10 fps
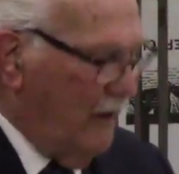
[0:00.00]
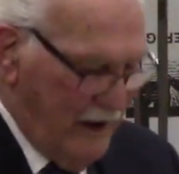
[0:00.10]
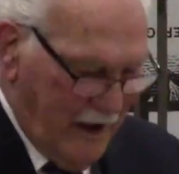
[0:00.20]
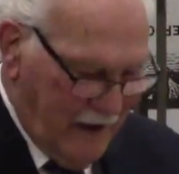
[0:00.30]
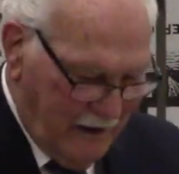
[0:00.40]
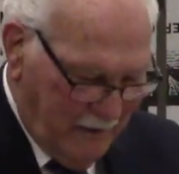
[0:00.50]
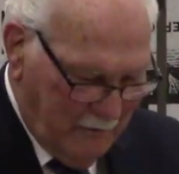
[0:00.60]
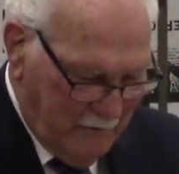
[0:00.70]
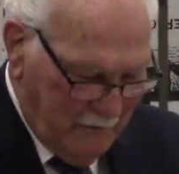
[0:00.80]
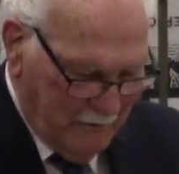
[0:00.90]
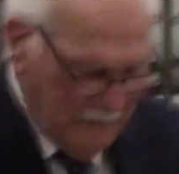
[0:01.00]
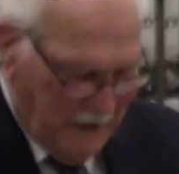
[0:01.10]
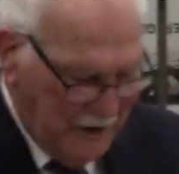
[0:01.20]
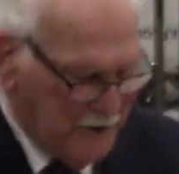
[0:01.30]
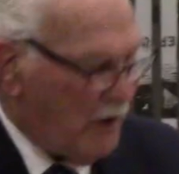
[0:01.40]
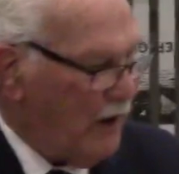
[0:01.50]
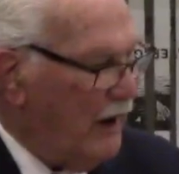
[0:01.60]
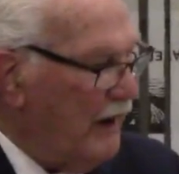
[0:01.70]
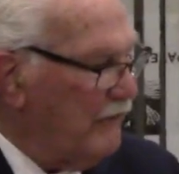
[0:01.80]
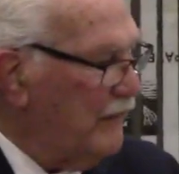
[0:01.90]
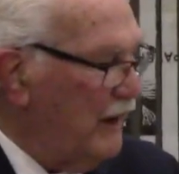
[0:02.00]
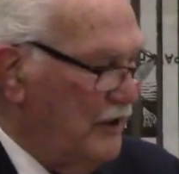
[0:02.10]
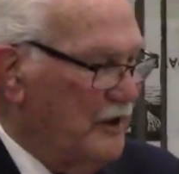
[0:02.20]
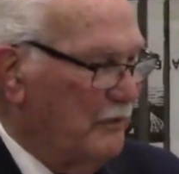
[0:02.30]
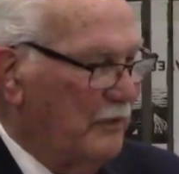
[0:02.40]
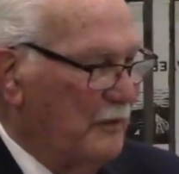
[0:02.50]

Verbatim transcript: uh, Israel left Egypt.